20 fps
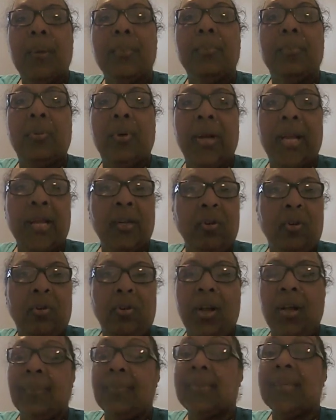
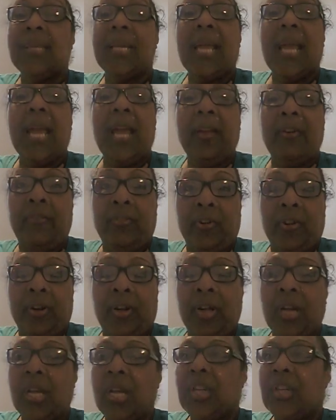breadcrumbs
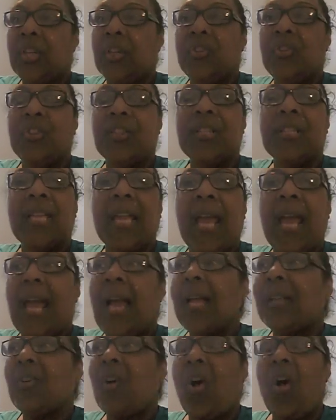ever. You just
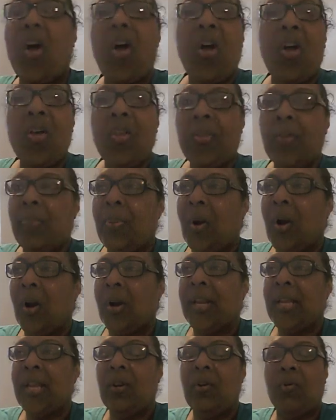add all the
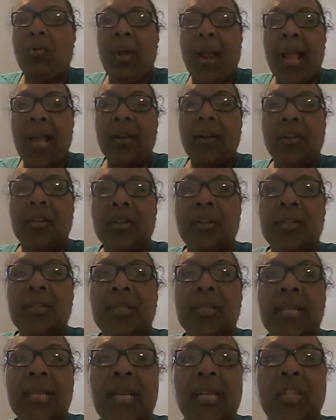party
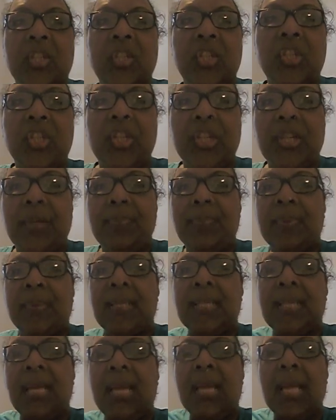crackers and
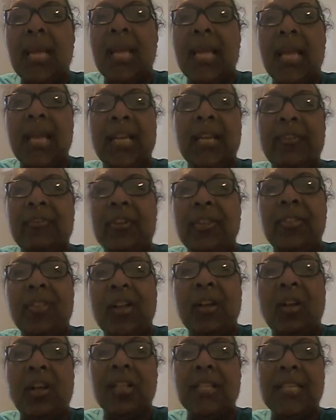chips and
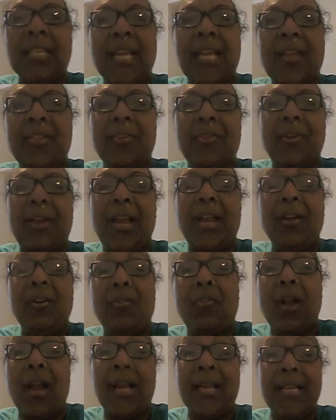everything all together and
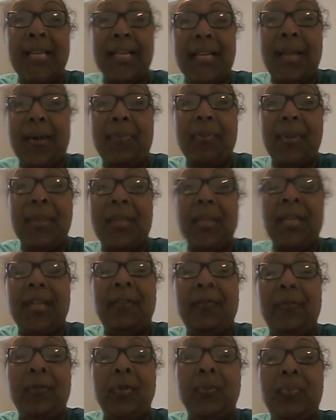grind it up in
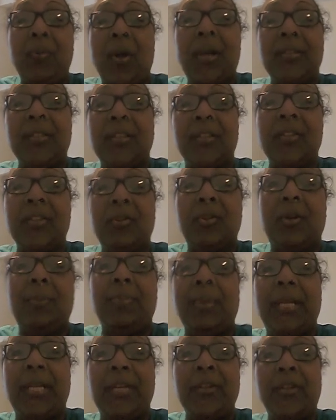a food processor or
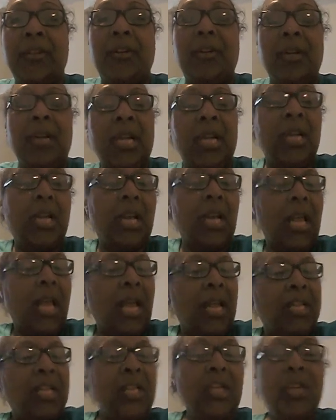a blender,
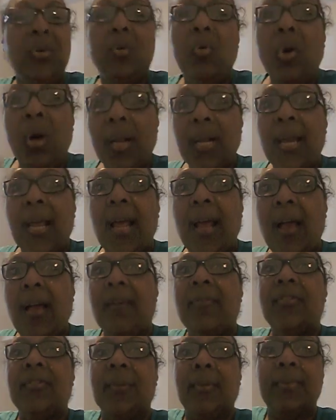and you want to
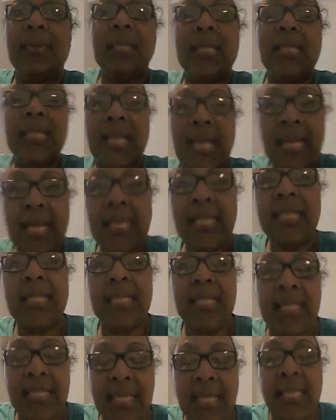have some
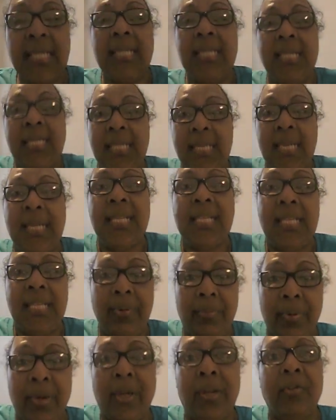tasty, tasty,
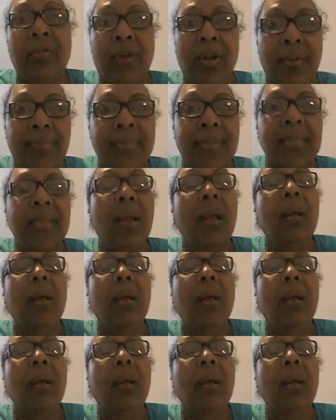tasty breadcrumbs.